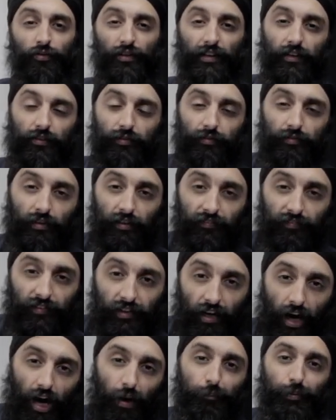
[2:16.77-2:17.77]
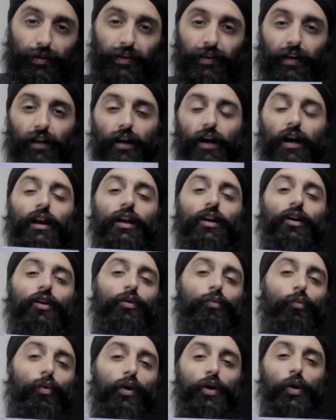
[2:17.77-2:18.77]
You can get yourself a copy at
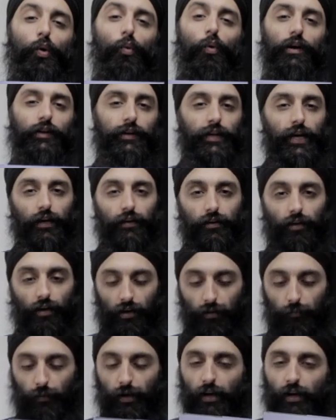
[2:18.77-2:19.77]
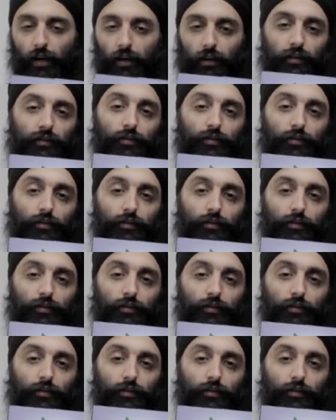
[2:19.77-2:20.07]
unlearn101.com.